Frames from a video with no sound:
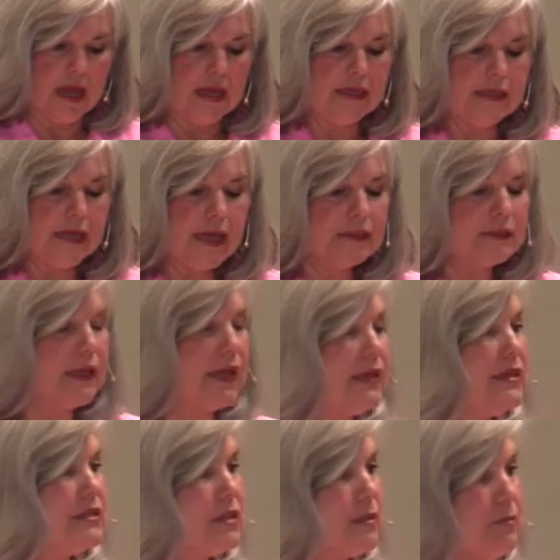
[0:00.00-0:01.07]
And yet,
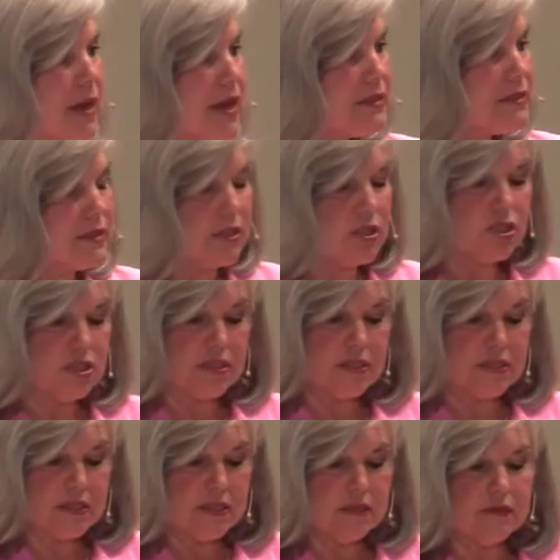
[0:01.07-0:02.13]
ladies, the message is
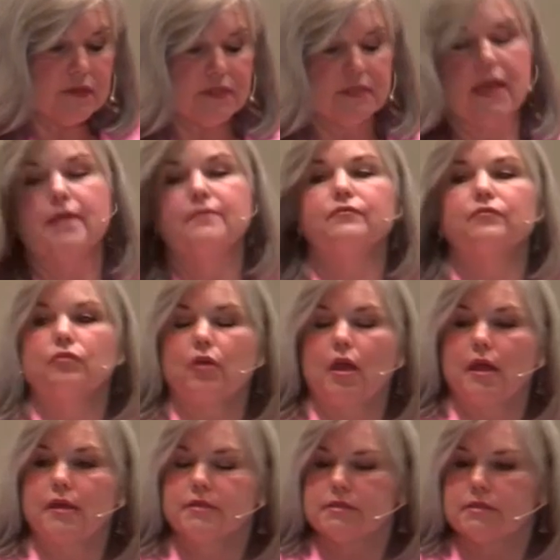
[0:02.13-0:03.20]
still the same for
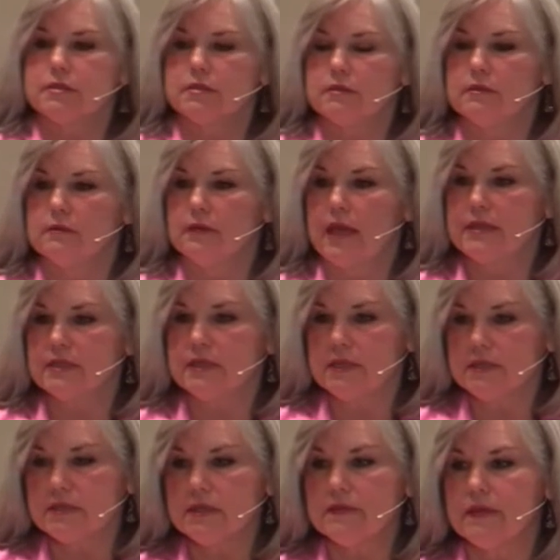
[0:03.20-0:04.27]
us as it
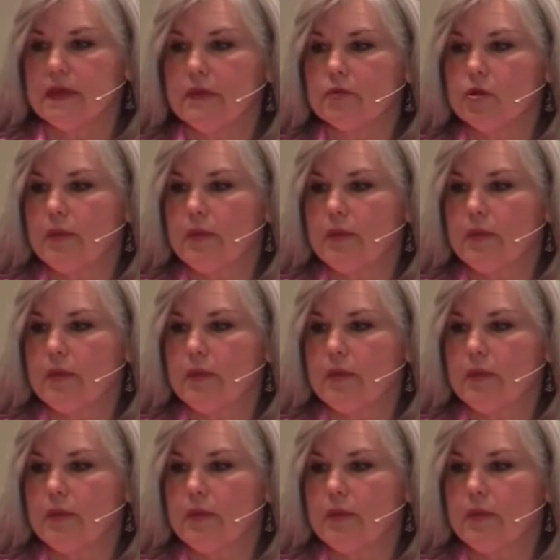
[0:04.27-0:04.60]
is to them,